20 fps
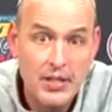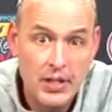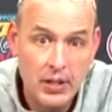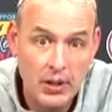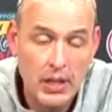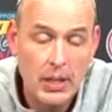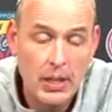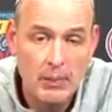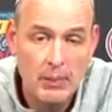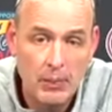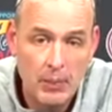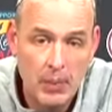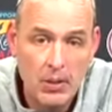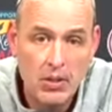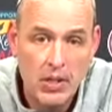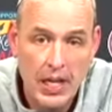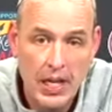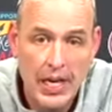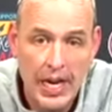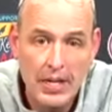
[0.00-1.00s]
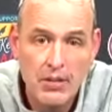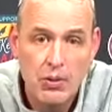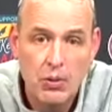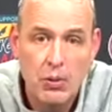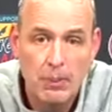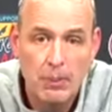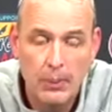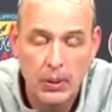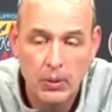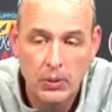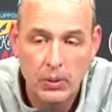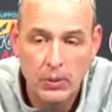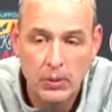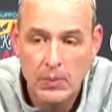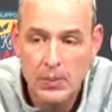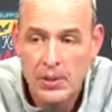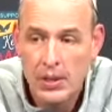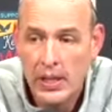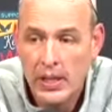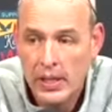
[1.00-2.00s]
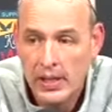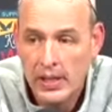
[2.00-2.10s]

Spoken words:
that are coming from those kind of high school programs.